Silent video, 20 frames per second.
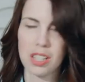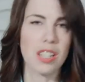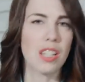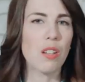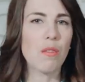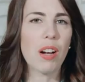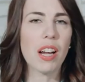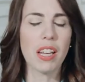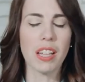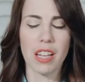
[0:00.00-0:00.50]

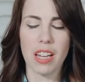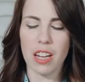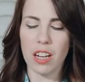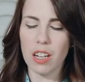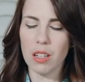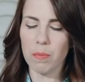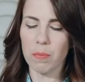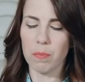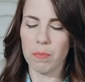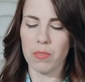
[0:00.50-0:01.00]
see right
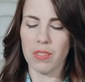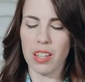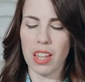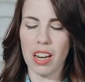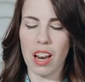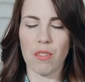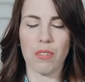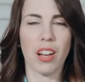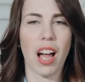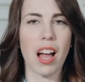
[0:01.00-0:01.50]
here,
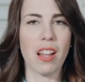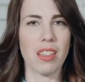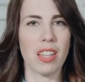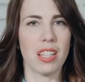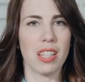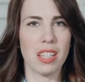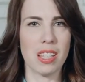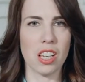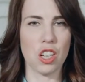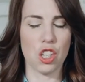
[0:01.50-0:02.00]
that I've got
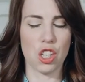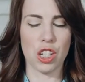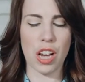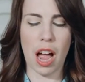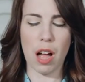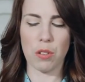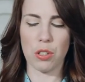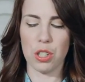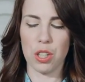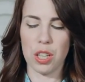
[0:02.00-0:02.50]
this stitched
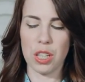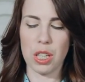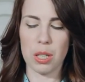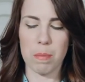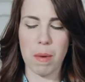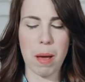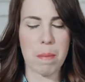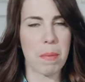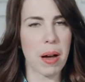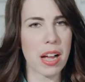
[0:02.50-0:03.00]
down. So this
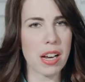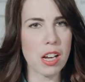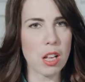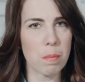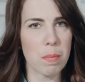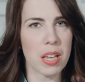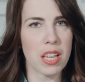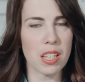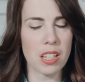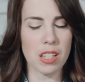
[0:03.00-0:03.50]
is my
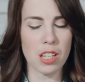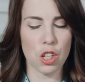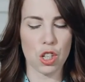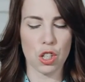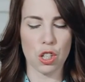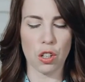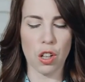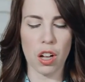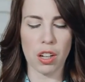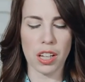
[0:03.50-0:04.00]
binding piece
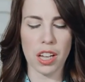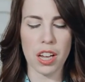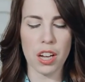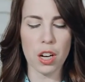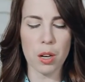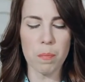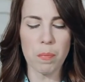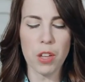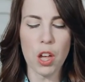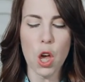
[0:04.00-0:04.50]
stitched along
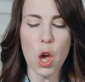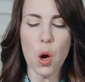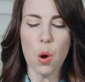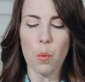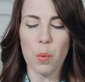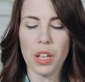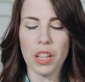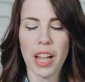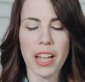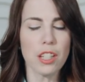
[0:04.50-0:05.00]
here.
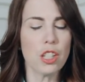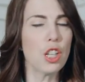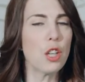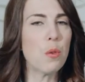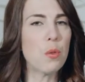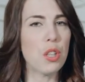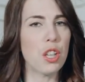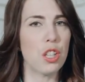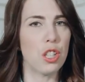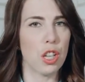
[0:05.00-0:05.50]
We like to
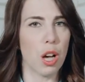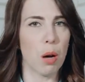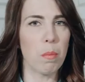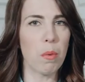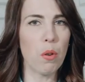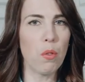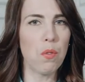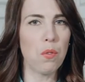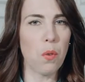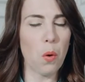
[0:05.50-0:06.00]
use a
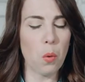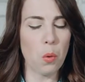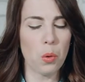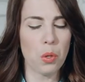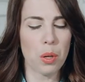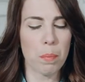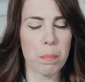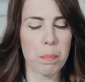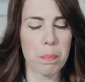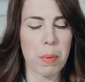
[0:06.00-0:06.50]
double
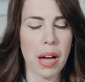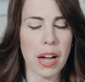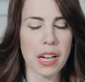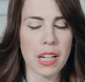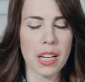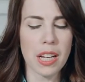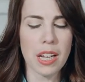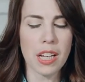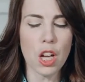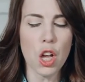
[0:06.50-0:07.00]
fold
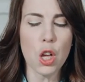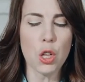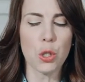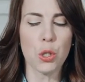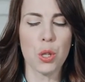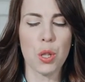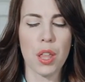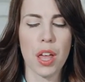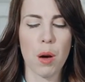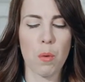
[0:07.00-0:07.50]
binding
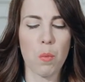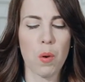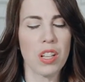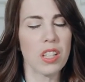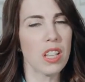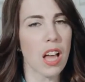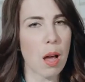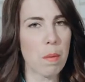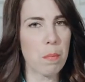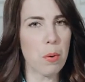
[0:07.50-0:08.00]
so that
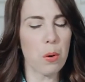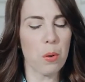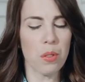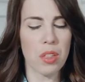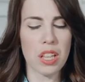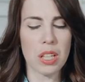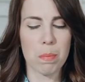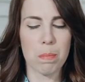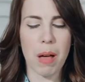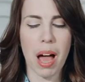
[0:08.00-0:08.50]
once I pull
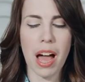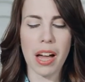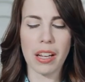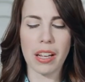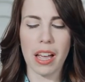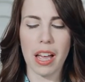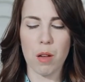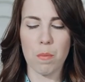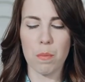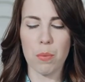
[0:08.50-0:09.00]
this
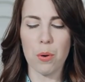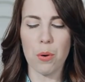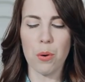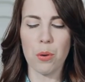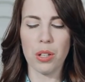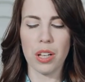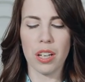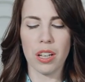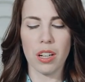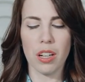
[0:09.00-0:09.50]
back and
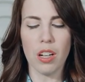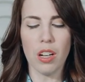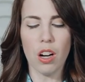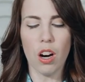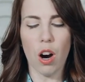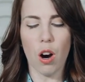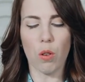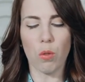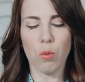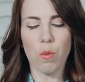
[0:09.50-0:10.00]
pull it
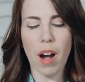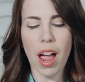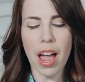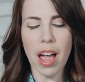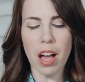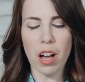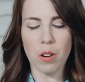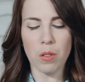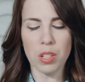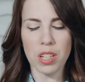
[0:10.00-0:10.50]

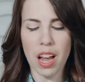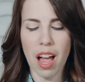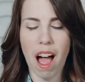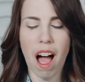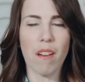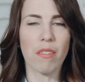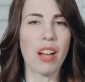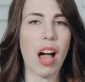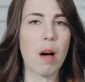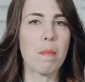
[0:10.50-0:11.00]
around,
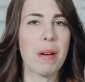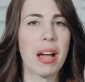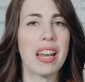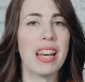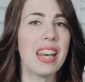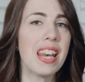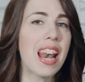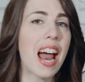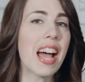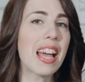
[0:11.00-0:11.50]
I've got my
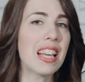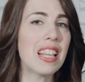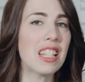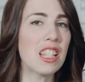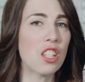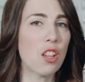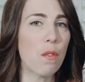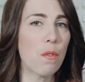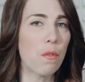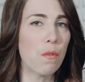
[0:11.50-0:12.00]

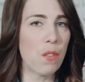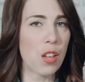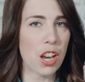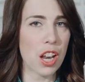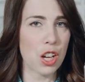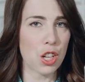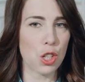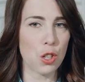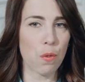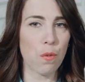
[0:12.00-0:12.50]
nice
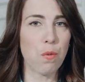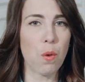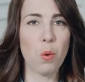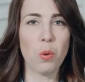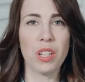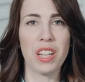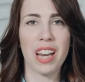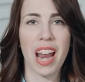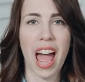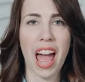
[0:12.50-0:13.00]
finished
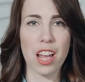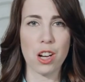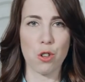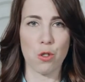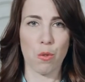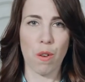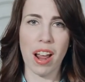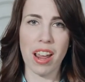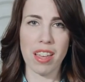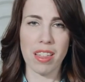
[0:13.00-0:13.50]
folded
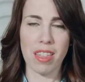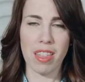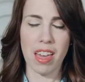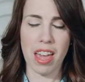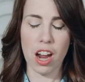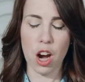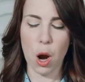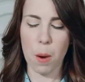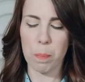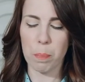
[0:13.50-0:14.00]
edge right
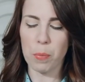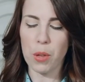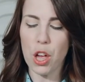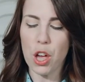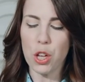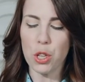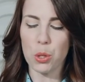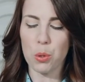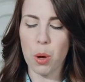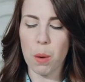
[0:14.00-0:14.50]
there.
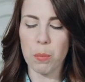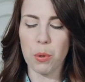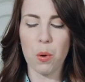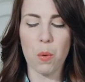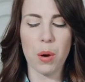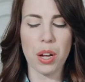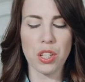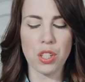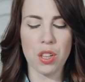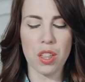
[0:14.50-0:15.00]
So I'm
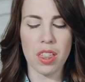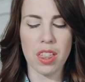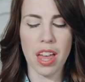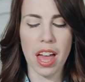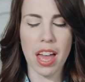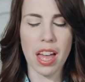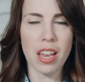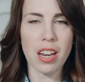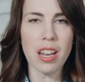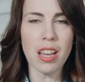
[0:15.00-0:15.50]
going to
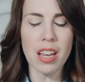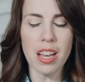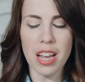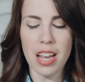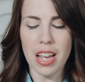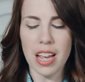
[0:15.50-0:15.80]
then